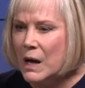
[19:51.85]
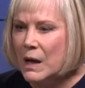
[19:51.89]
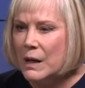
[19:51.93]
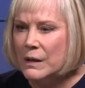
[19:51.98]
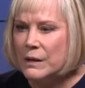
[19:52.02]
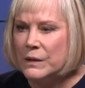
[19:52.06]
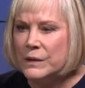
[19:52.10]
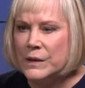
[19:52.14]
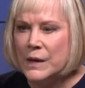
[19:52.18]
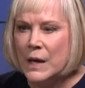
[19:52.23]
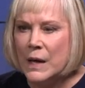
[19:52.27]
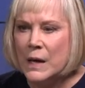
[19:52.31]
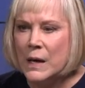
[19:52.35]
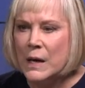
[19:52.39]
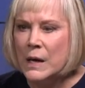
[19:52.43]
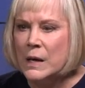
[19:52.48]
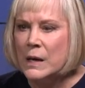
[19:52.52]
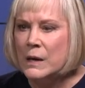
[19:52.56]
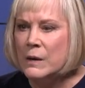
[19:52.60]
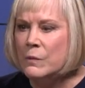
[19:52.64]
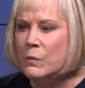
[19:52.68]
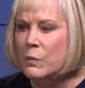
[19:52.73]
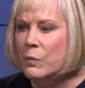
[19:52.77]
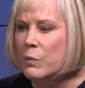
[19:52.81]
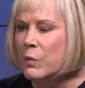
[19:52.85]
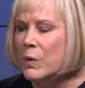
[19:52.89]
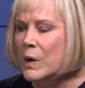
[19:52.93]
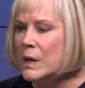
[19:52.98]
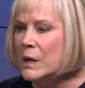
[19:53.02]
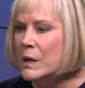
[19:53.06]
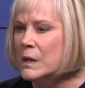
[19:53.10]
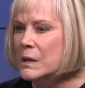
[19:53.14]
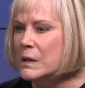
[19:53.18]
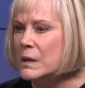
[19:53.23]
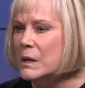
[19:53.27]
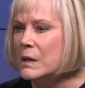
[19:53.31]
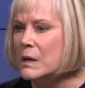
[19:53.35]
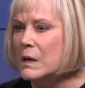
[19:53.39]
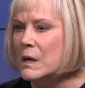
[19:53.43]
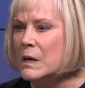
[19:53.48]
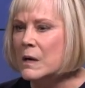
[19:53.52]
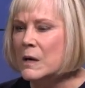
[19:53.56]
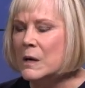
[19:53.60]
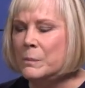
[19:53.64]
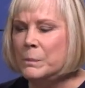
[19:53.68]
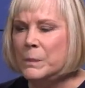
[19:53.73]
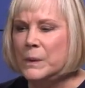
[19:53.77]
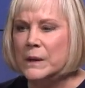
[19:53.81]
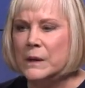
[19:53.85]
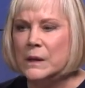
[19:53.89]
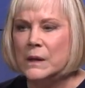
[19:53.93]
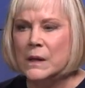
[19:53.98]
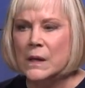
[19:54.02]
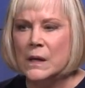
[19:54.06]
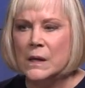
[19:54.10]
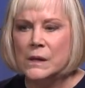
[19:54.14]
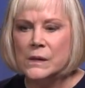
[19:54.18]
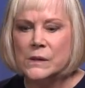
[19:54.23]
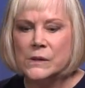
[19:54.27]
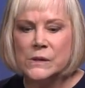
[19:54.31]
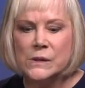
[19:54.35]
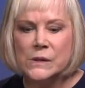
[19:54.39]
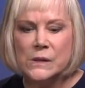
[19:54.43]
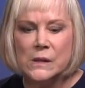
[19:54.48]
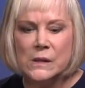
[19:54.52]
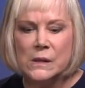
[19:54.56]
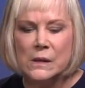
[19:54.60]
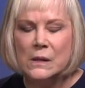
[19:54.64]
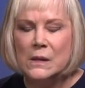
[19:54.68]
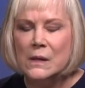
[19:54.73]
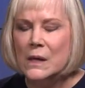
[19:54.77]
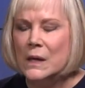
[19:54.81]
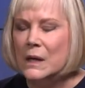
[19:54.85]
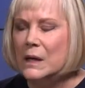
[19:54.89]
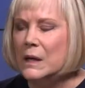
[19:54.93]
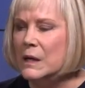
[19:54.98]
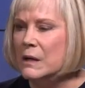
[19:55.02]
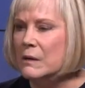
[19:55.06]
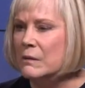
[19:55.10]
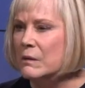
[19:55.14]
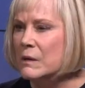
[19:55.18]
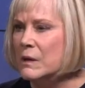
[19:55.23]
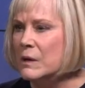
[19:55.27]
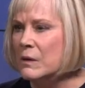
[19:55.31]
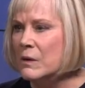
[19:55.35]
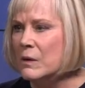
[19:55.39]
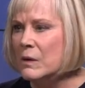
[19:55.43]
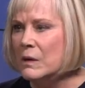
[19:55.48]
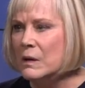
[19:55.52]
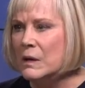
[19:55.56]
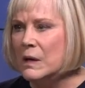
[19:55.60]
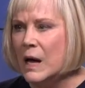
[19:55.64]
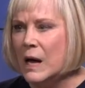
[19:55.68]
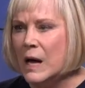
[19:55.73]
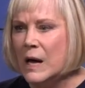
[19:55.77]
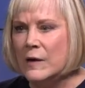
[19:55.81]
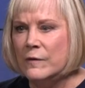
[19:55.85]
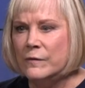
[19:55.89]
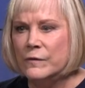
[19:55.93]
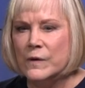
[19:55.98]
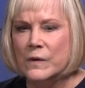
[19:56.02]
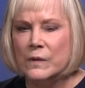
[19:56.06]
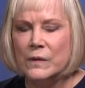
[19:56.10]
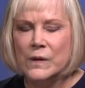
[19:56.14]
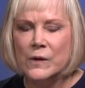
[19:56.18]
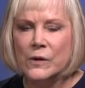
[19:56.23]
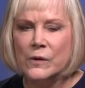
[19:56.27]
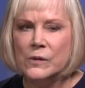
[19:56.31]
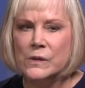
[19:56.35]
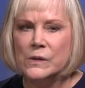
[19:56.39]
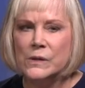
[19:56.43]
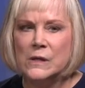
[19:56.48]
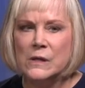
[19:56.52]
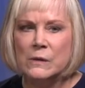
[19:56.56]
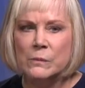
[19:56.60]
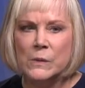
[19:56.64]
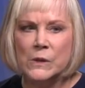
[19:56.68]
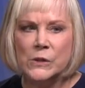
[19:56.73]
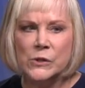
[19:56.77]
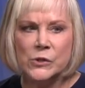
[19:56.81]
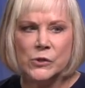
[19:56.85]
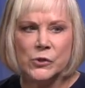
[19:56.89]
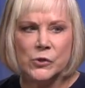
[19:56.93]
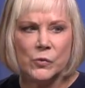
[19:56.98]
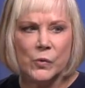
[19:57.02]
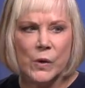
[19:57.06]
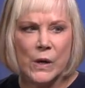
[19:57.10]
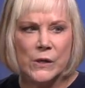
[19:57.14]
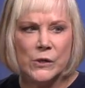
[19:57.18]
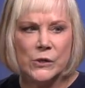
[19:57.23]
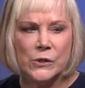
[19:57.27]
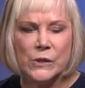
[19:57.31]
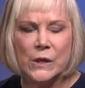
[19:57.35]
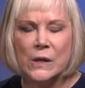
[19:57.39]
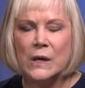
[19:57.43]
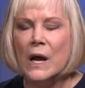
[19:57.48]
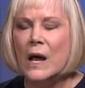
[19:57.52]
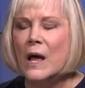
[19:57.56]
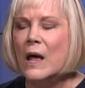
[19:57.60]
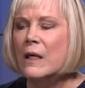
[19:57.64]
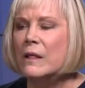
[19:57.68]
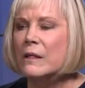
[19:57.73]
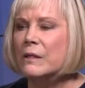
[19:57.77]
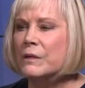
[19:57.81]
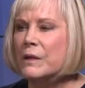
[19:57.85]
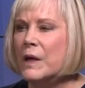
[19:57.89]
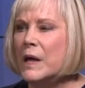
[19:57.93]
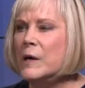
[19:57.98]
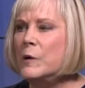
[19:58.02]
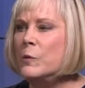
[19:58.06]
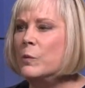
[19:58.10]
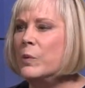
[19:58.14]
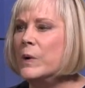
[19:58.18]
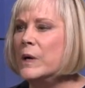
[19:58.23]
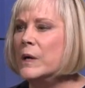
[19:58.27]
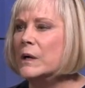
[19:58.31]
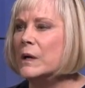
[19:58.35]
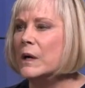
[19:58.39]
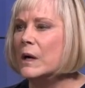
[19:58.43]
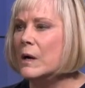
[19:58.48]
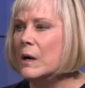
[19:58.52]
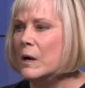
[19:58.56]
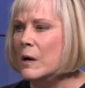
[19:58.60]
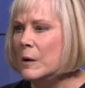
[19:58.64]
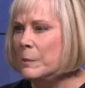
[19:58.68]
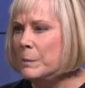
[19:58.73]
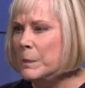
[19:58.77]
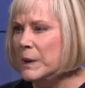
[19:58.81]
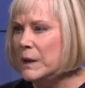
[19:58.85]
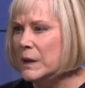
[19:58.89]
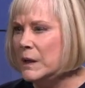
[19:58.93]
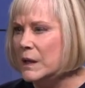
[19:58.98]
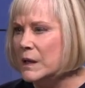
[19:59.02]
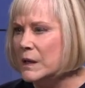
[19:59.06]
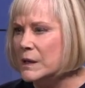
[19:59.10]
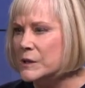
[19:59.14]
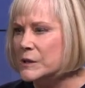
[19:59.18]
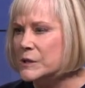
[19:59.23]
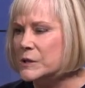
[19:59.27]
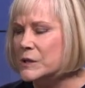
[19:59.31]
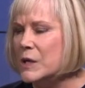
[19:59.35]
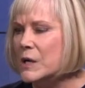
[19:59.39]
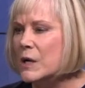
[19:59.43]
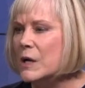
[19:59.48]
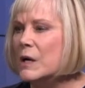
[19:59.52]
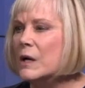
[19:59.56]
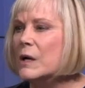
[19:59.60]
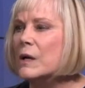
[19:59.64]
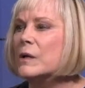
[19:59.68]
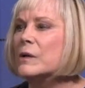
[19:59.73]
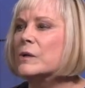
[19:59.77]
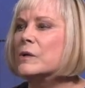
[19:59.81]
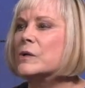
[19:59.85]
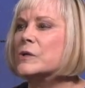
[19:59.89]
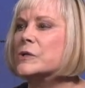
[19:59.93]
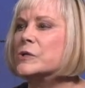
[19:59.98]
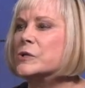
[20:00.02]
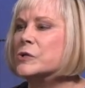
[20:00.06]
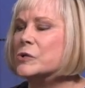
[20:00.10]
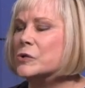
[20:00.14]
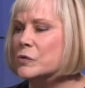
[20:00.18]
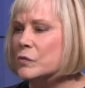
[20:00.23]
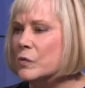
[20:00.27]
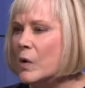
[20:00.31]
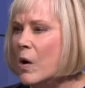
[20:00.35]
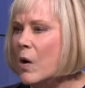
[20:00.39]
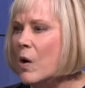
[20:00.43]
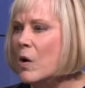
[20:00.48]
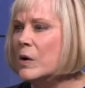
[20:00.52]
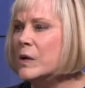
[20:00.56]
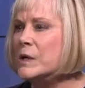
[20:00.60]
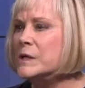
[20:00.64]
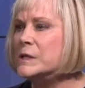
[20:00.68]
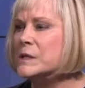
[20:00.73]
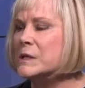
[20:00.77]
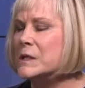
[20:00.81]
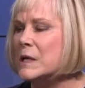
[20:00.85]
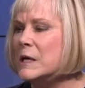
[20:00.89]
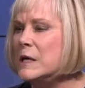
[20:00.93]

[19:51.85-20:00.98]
they went up against in their life, in their demonstration, they went up against the strongest